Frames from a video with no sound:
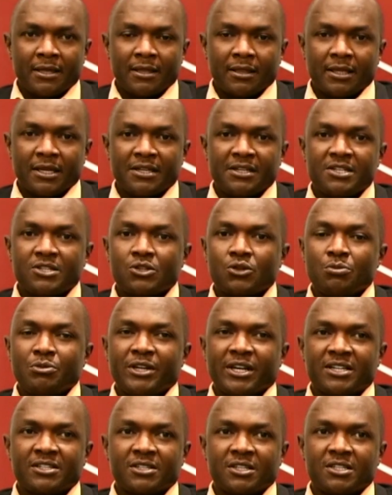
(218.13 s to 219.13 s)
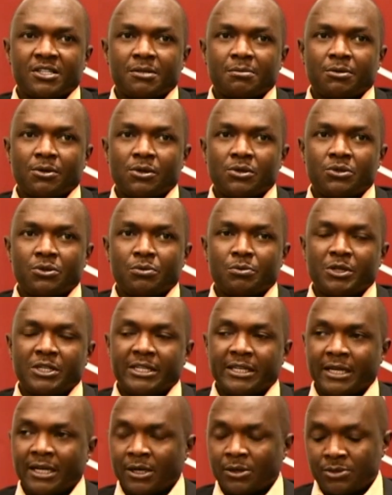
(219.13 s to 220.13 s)
that needs to be accessible to
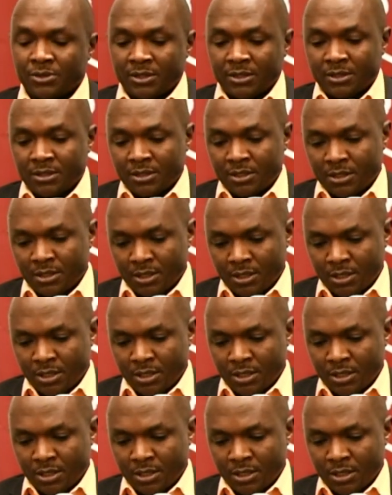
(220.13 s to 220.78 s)
media houses.